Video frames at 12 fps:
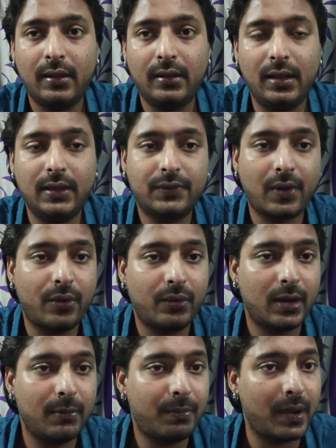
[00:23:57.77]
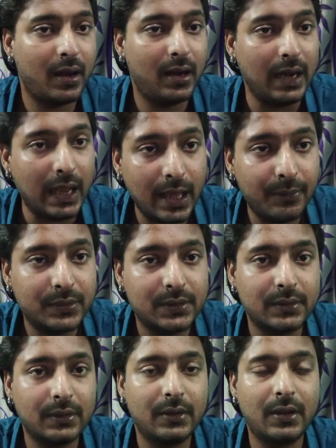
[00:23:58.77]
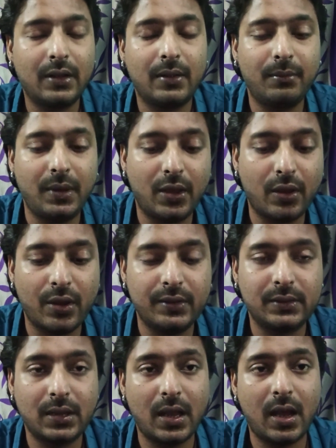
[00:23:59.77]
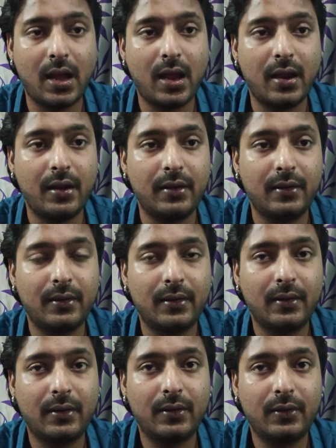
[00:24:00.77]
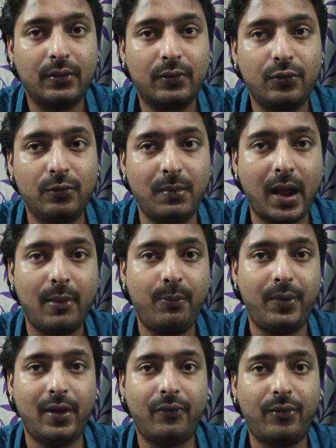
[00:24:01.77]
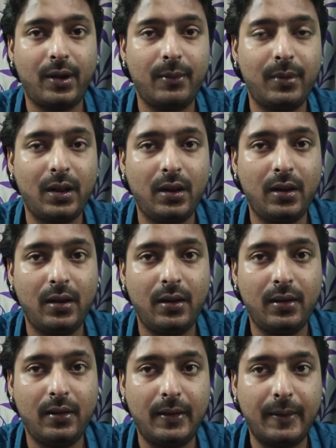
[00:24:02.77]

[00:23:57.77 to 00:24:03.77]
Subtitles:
these fountain pen nibs because they are to my preferable